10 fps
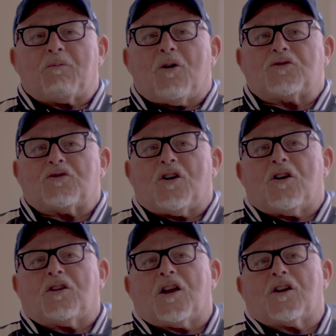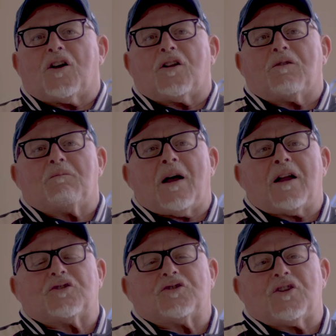to Montreal. I got a
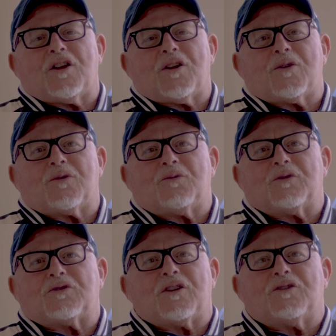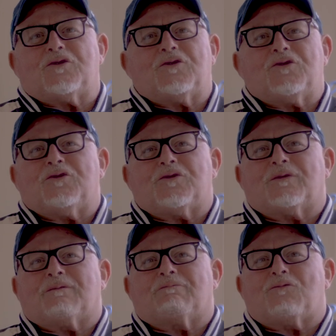match there, which I
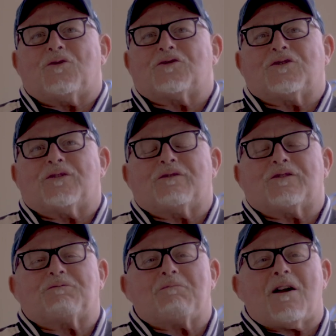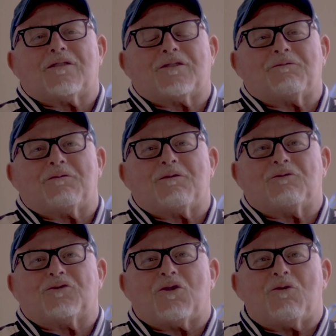wasn't even smart to
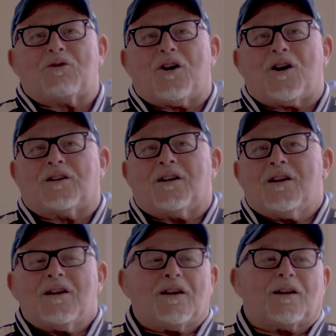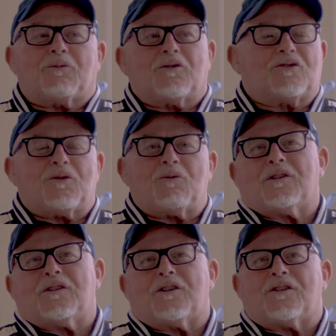what was going on. Kept on saying, when
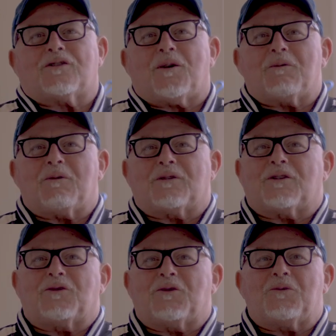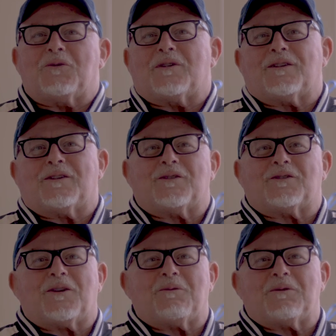are they going to tell me what to do? When are they going
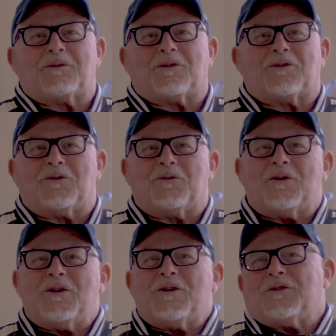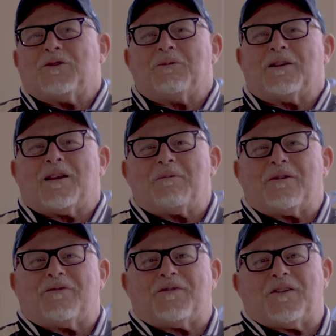to tell me what to do? Nobody gave
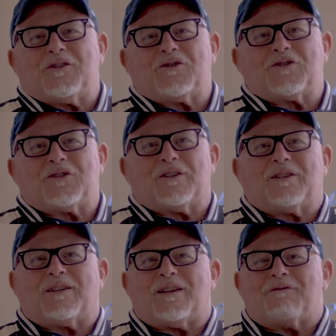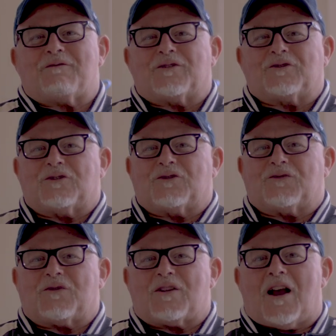me a finish, and I wrestled this
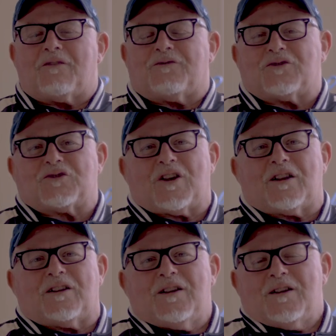Fernand shit.